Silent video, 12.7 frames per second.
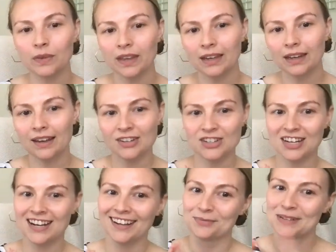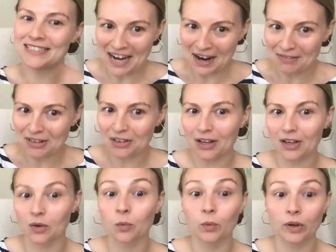ADHD, we have a lot
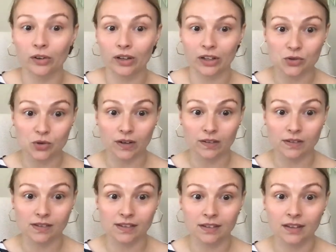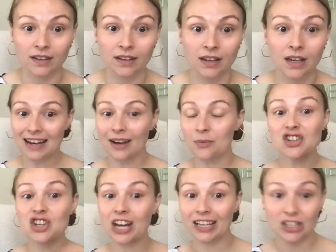of weird interests and
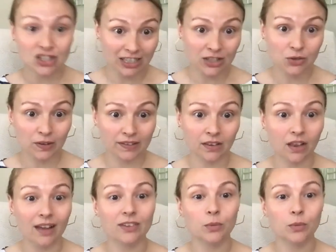change interests a lot.